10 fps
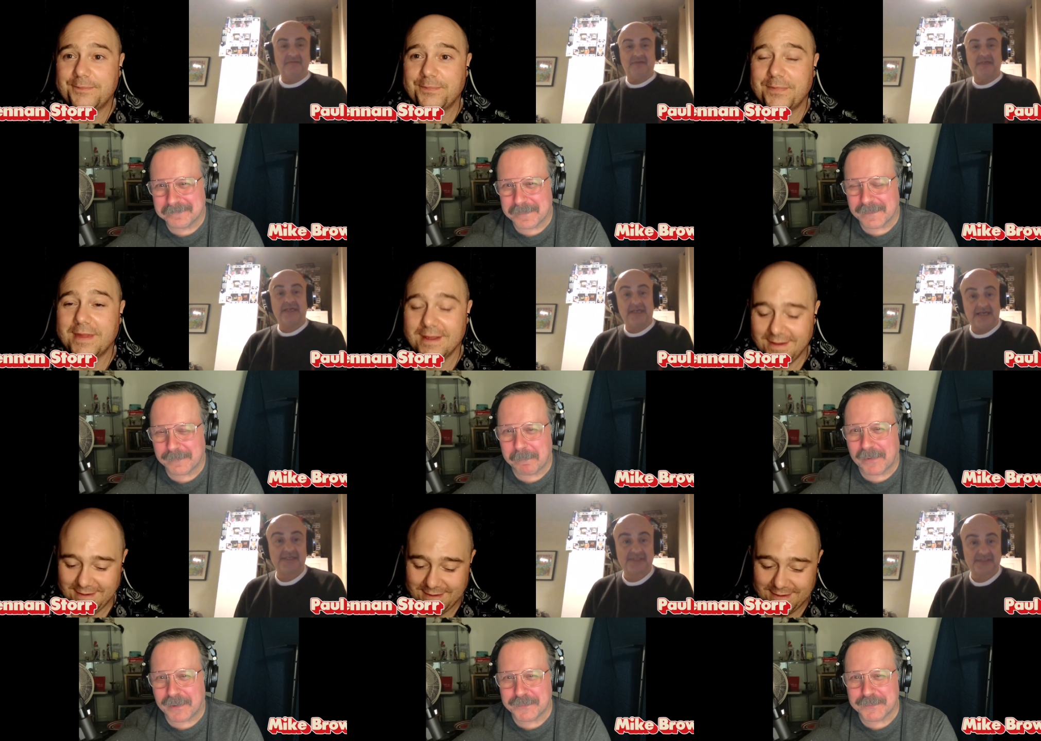Speaker 1: bit yes. of
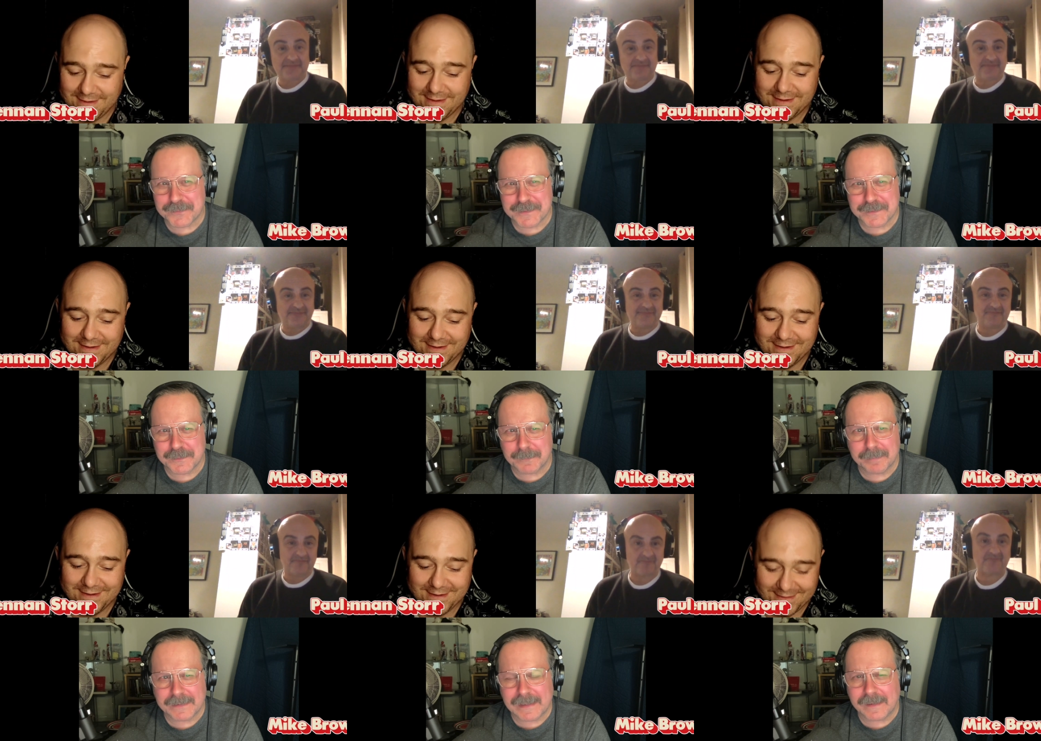imposter
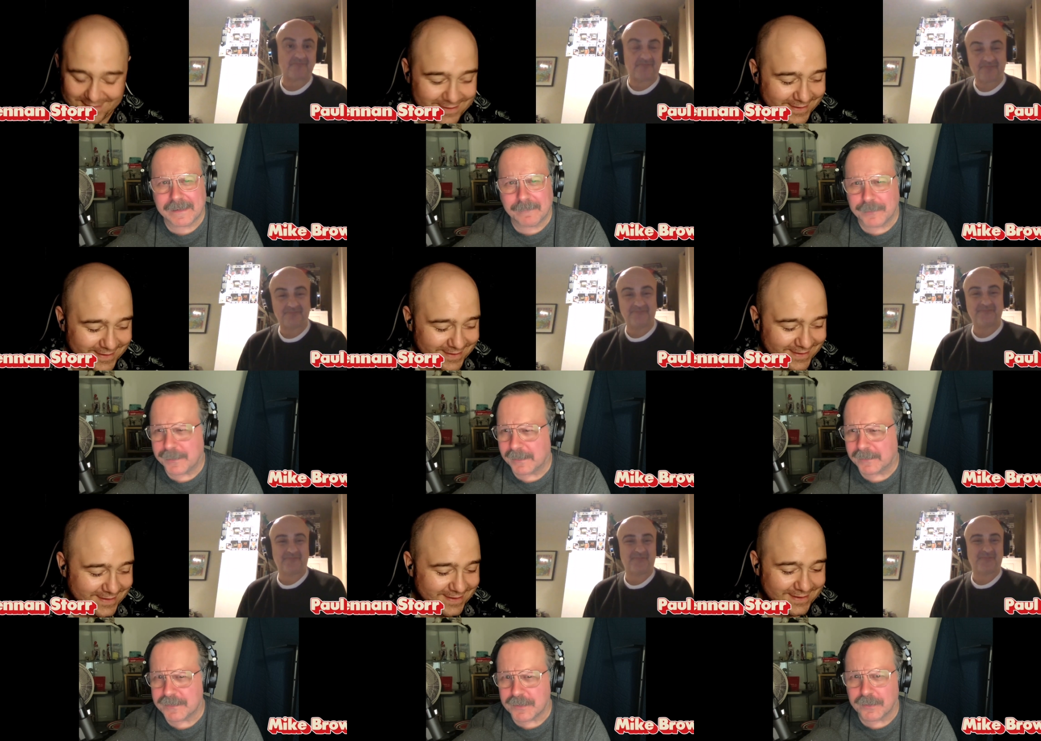syndrome. But yeah, never an
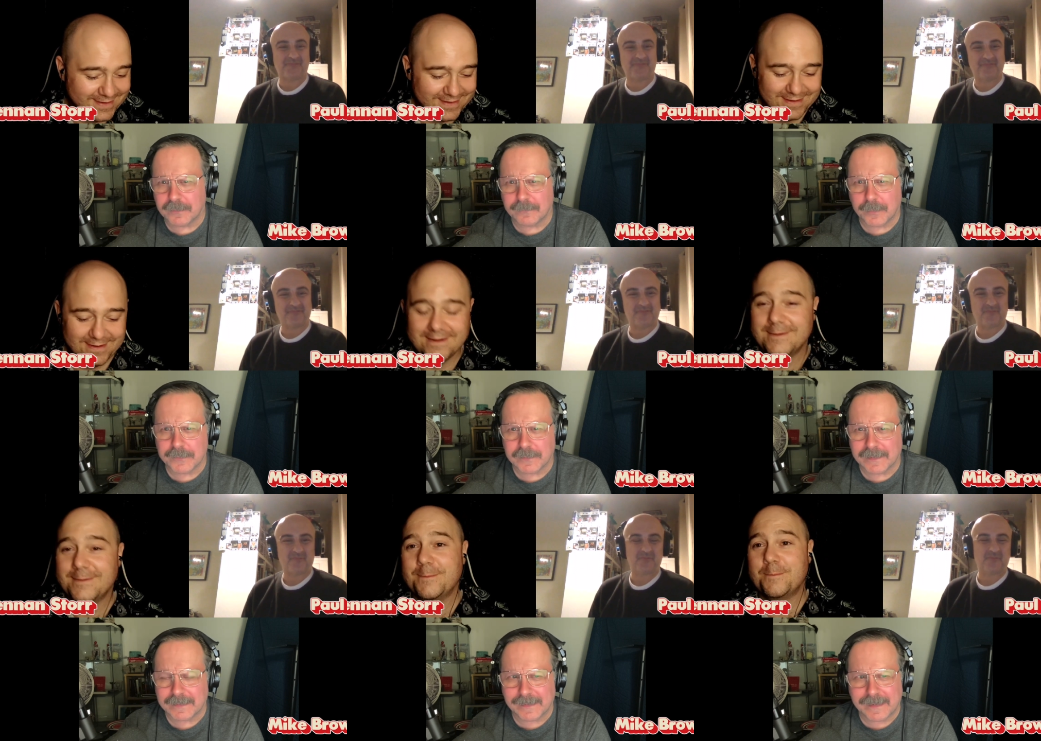external voice
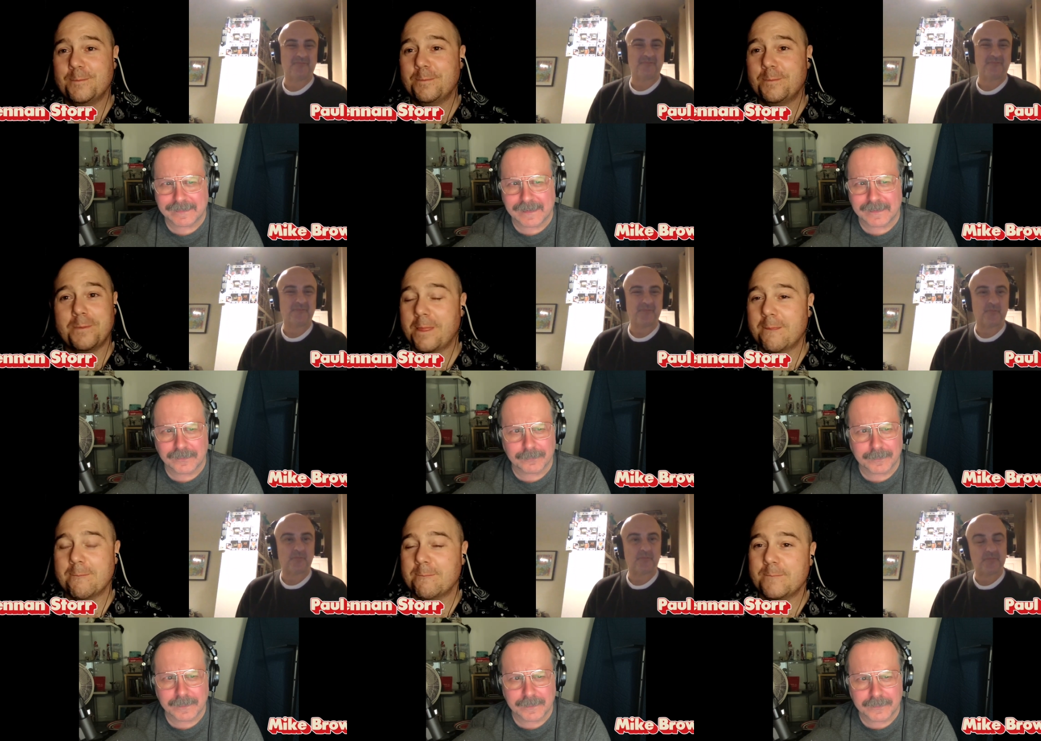like that. That is
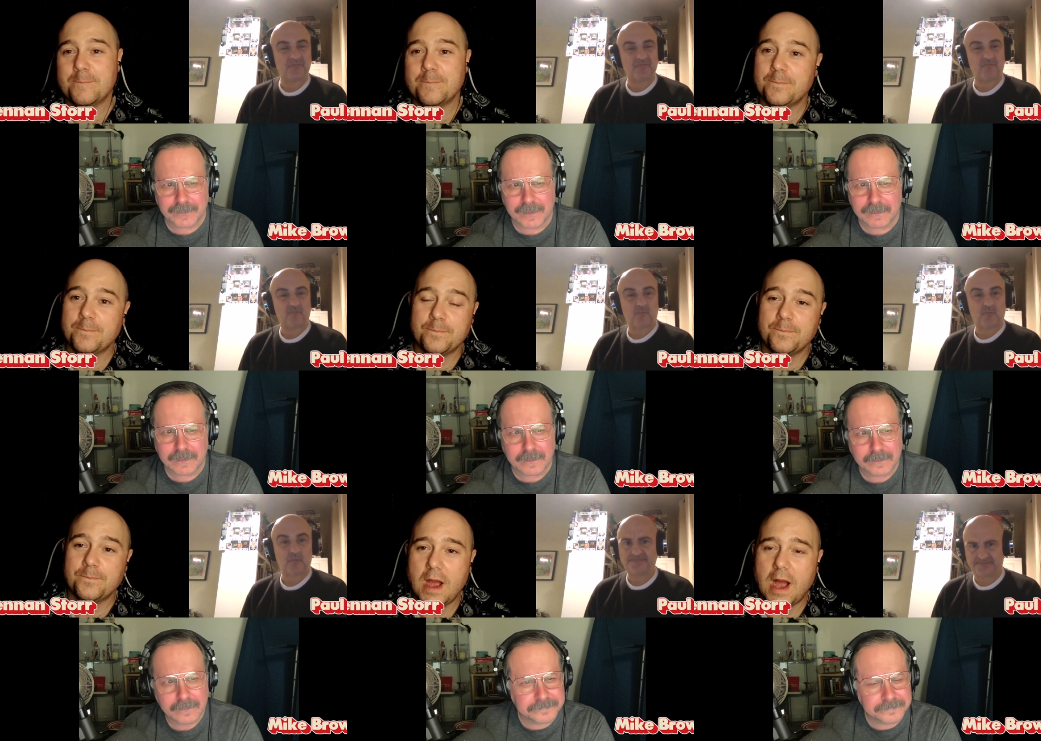really
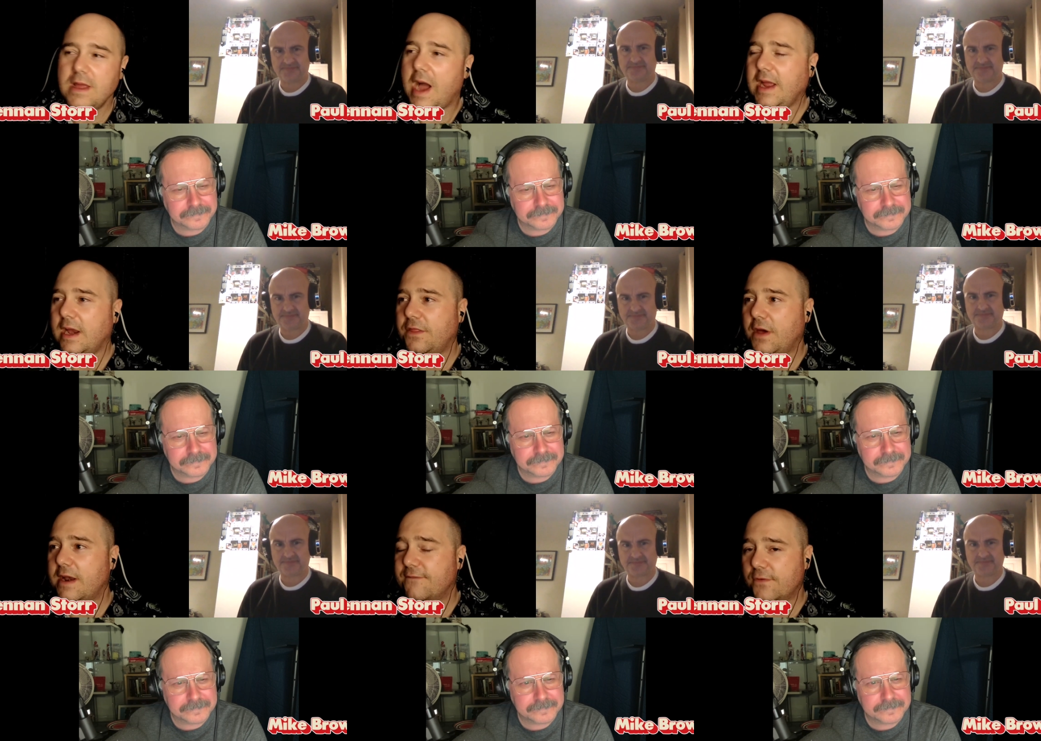scary.
Speaker 2: I, I kind of
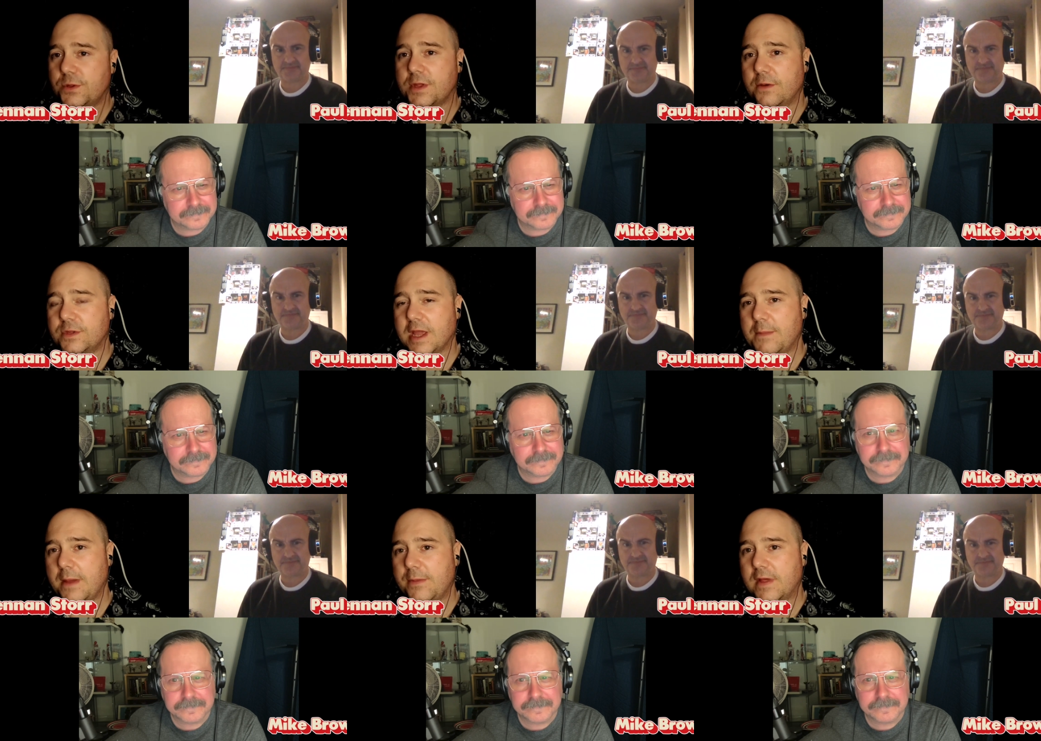thought at first I was thinking
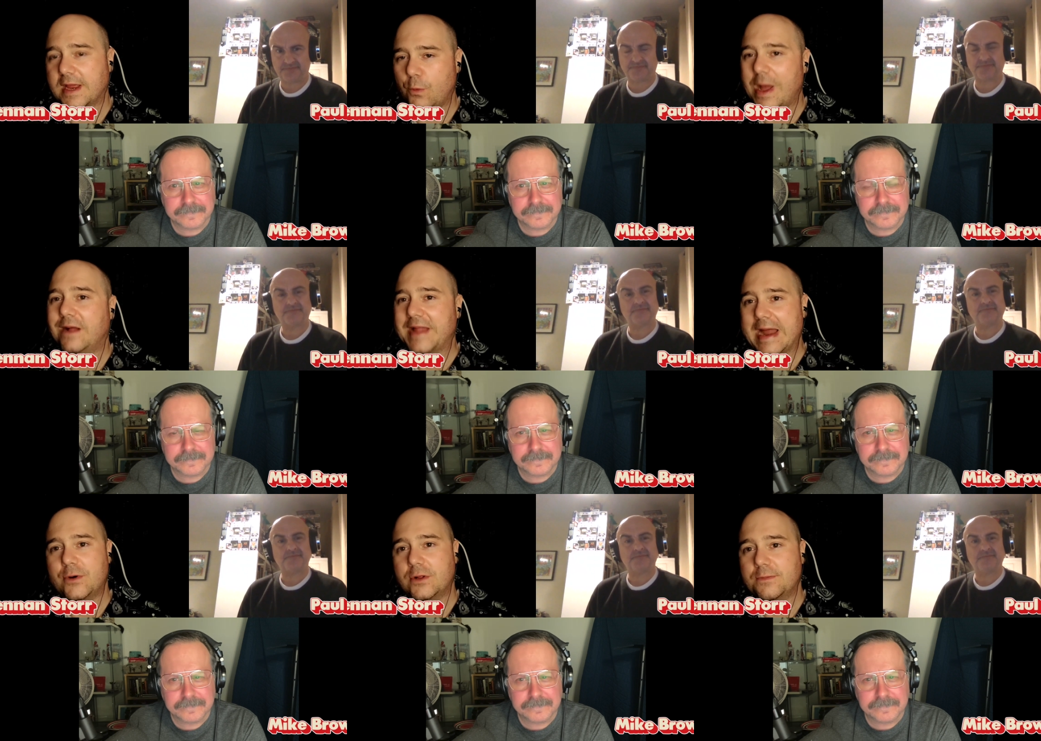maybe like a wild
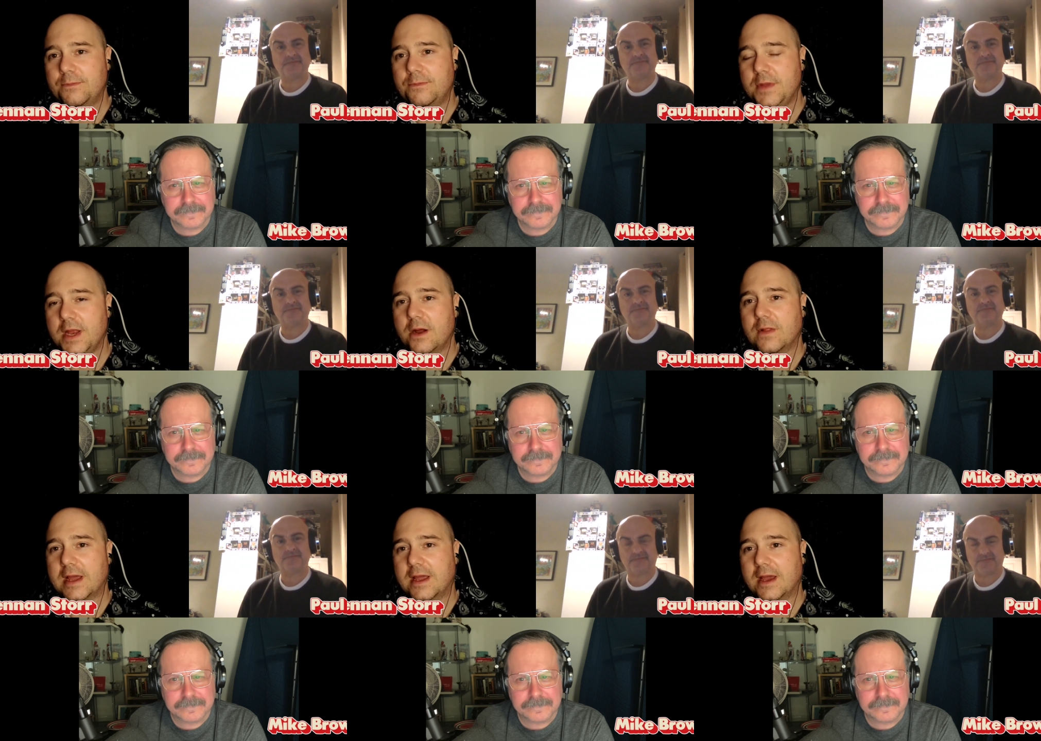animal, you know,
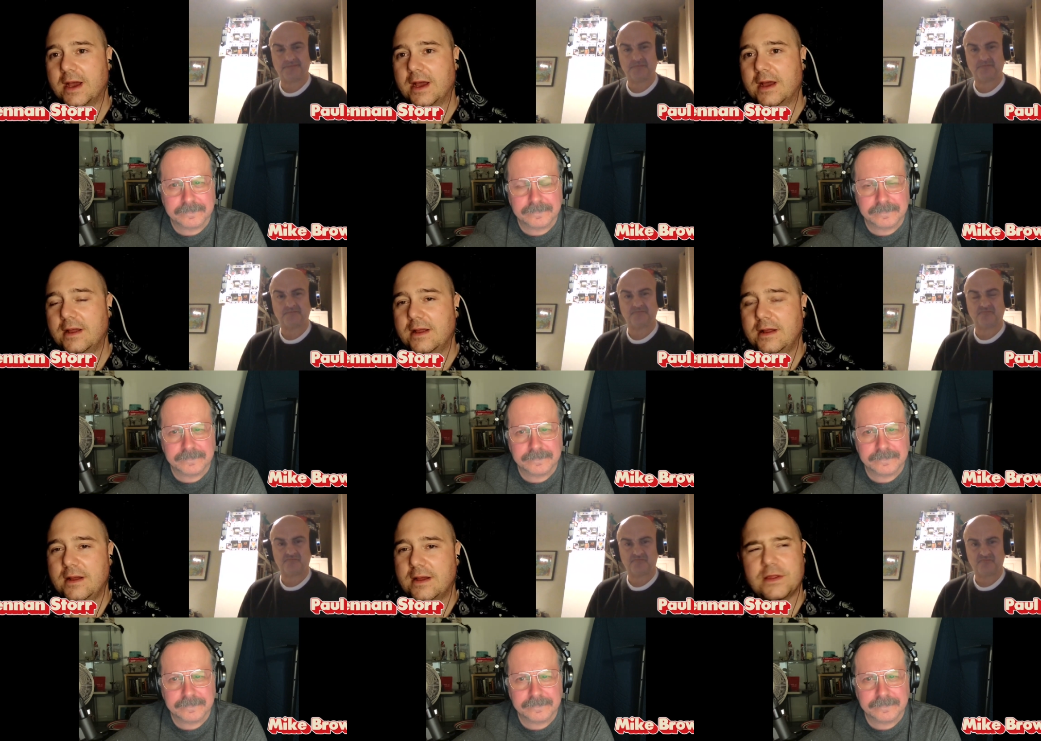like
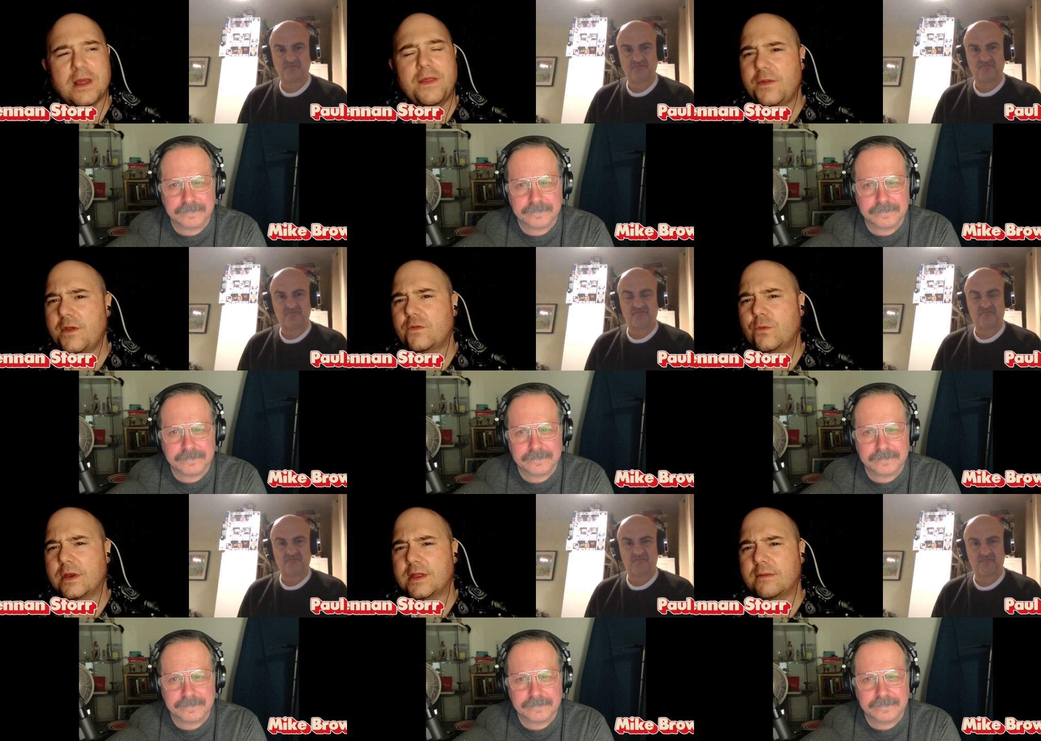because uh, th- there's
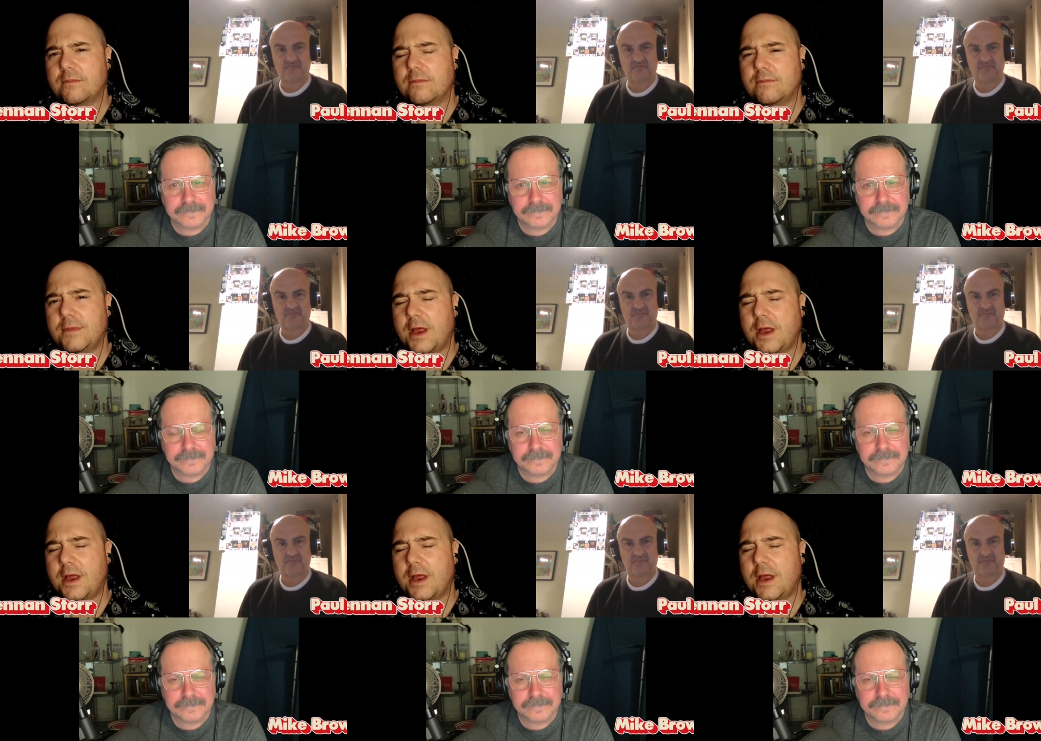what is it? Not